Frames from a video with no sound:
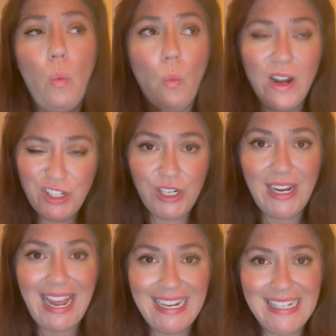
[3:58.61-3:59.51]
Once you
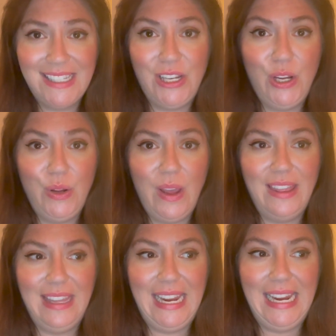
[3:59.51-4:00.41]
get into
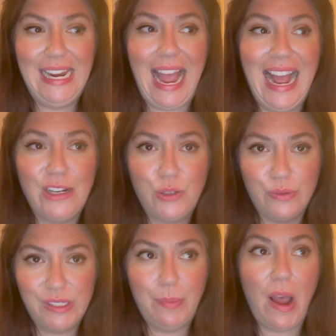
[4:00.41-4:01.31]
the
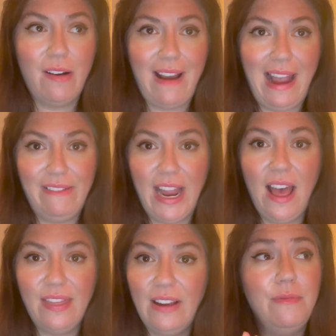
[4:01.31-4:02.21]
actual spa
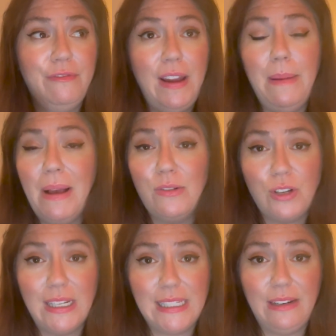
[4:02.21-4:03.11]
area, the female
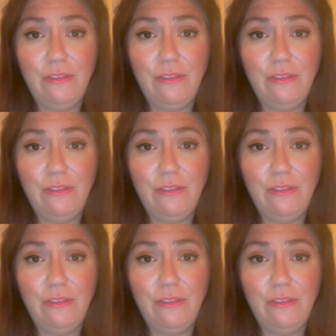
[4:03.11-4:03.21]
dressing